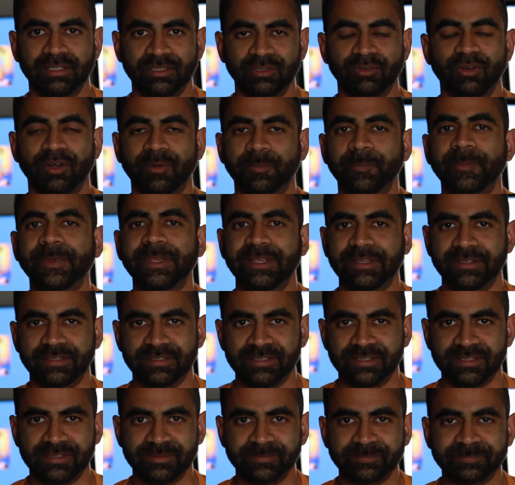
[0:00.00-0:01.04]
You're at
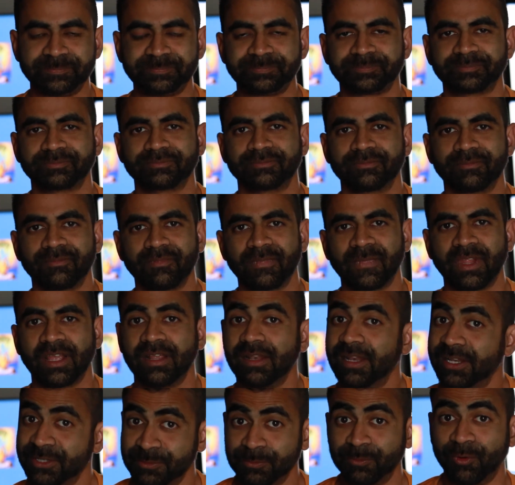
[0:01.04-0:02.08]
peace.
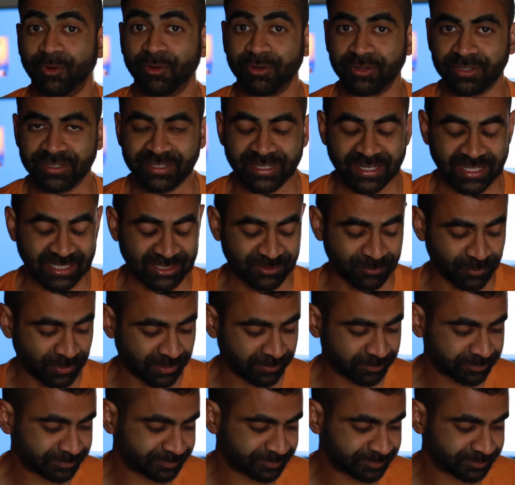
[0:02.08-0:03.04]
Let's move on to the next one.